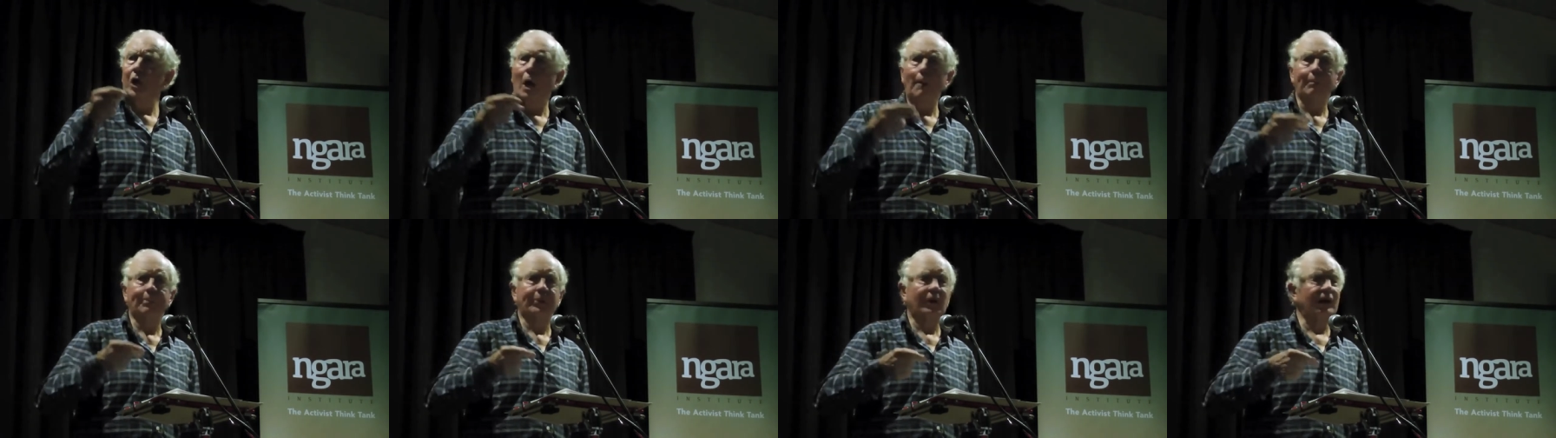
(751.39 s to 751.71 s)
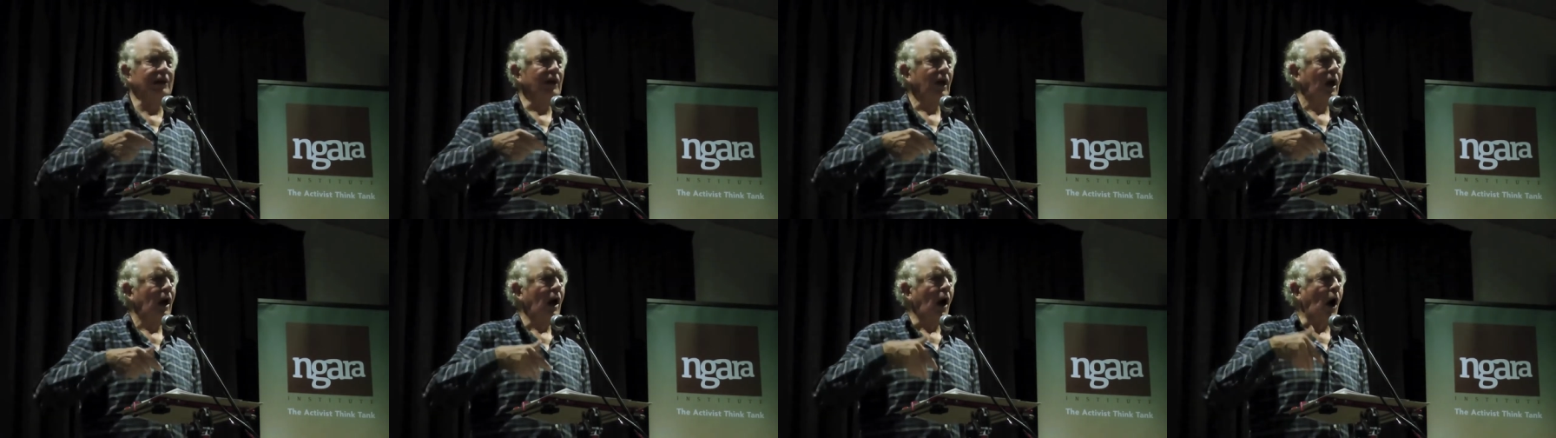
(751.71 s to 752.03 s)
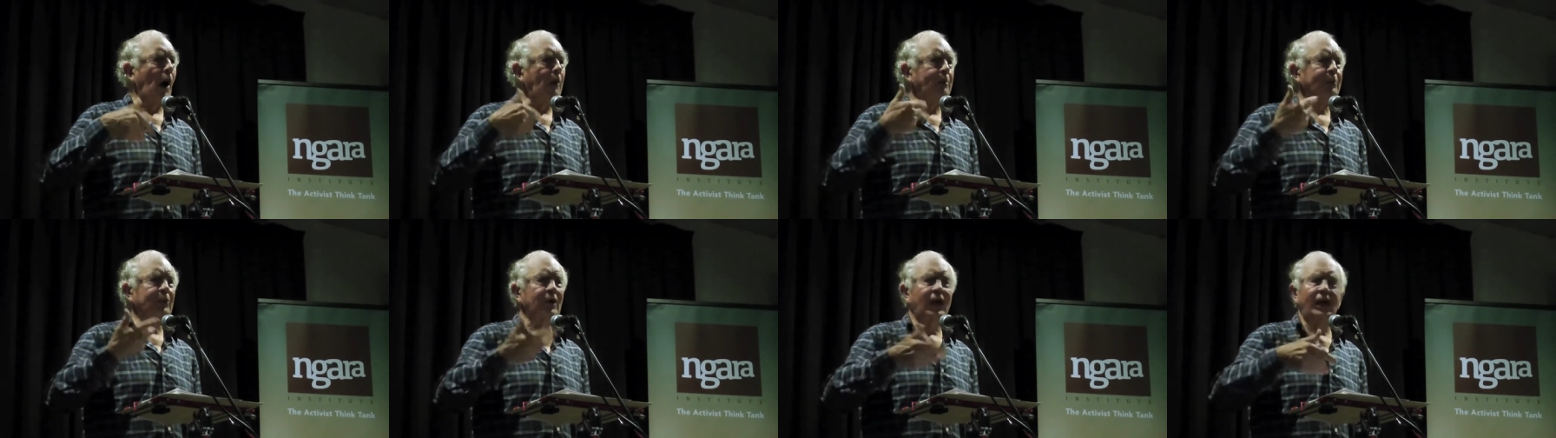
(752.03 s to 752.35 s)
Opera
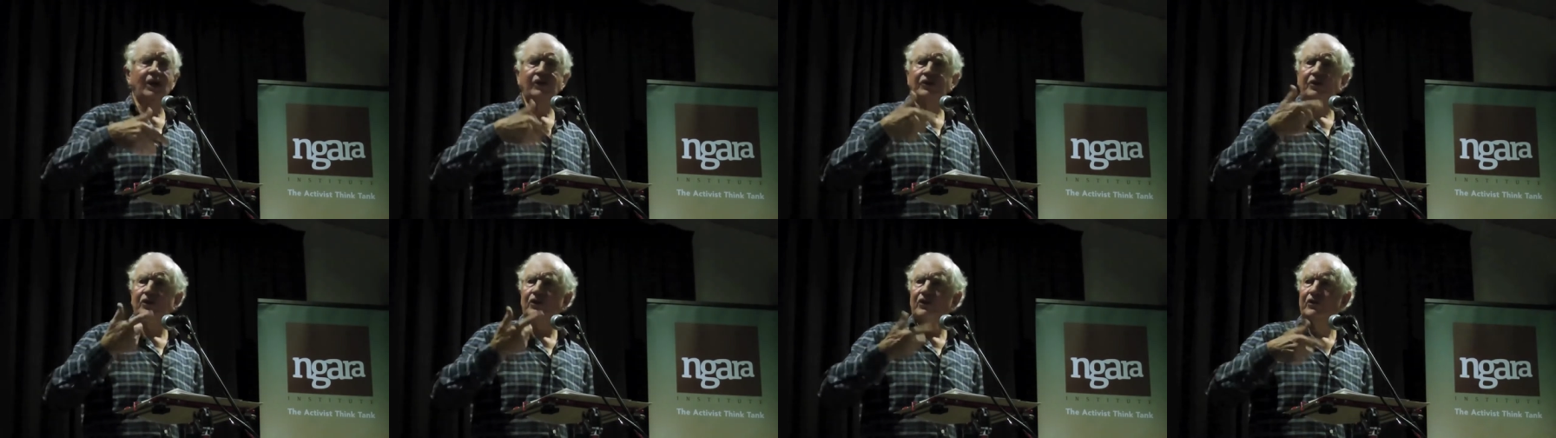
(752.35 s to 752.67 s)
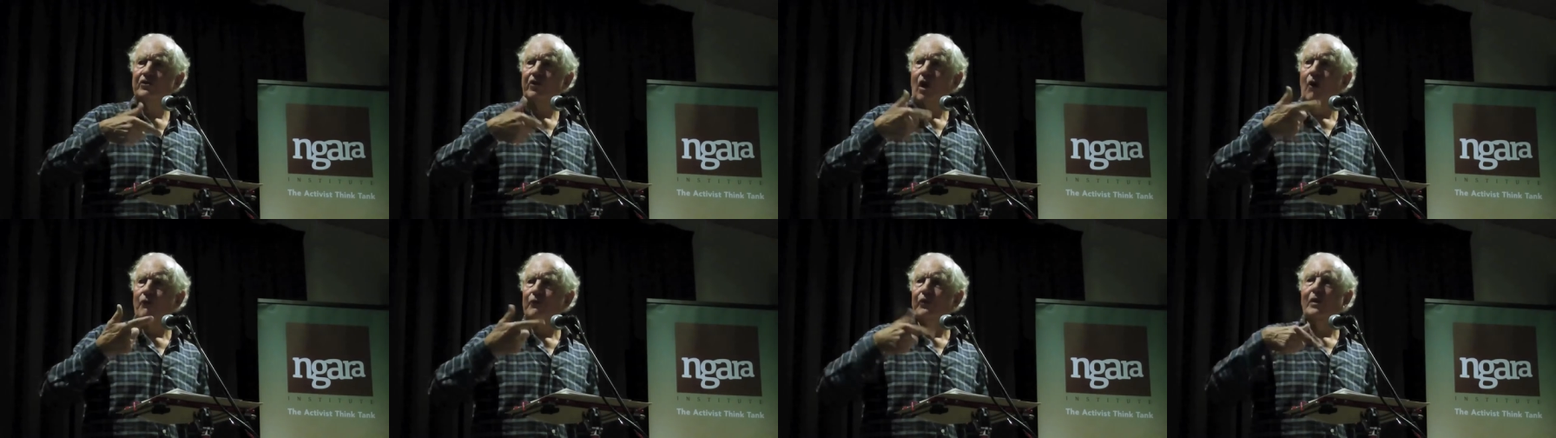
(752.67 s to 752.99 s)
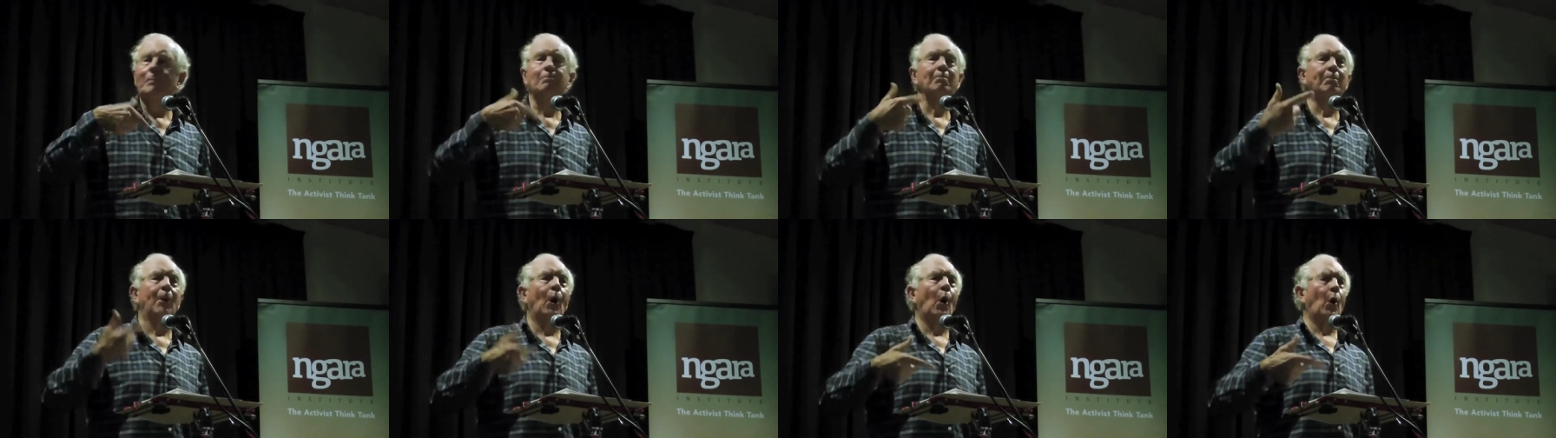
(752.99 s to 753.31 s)
Operation
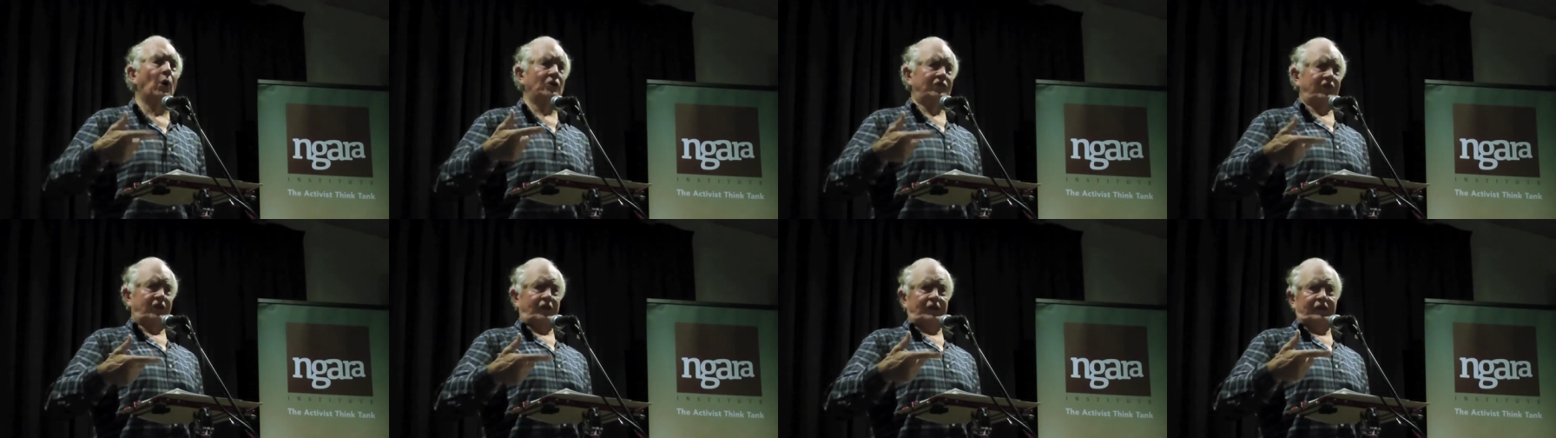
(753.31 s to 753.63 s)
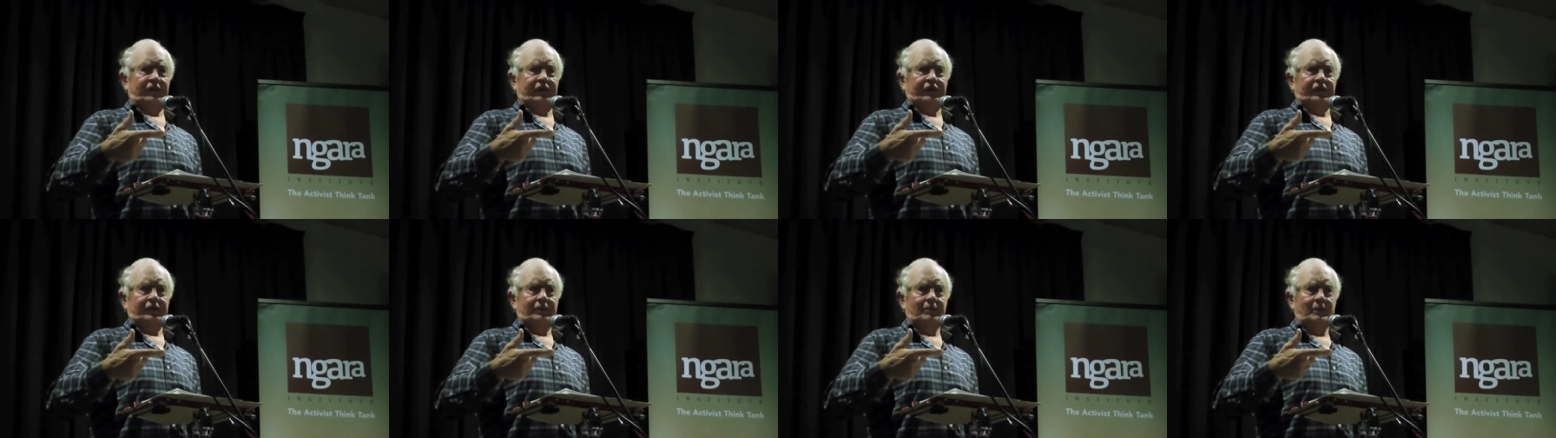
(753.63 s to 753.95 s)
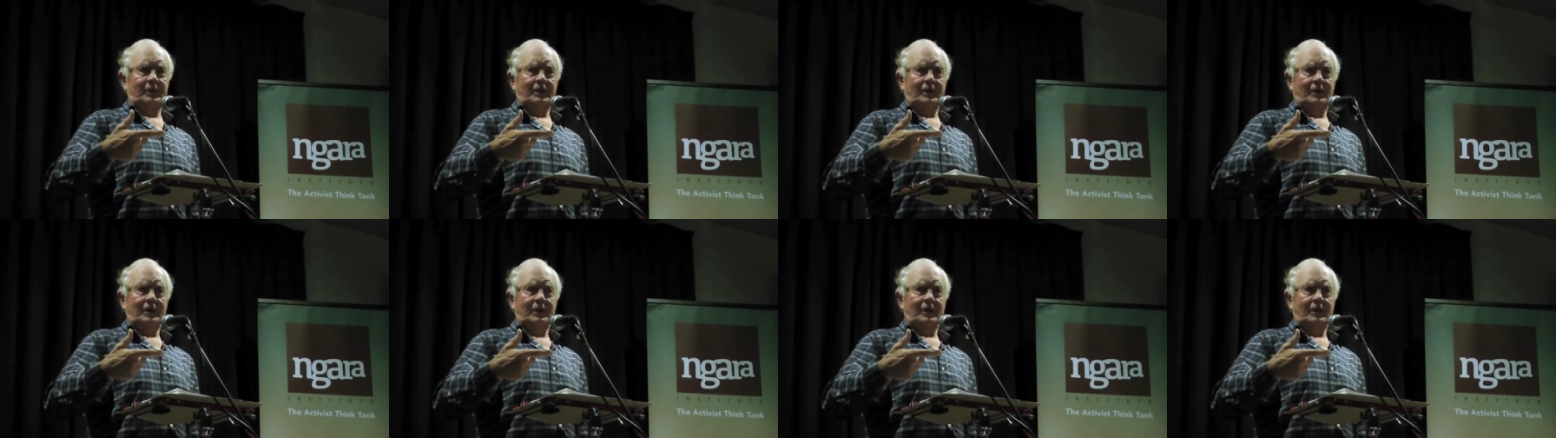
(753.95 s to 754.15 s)
Sovereign Borders.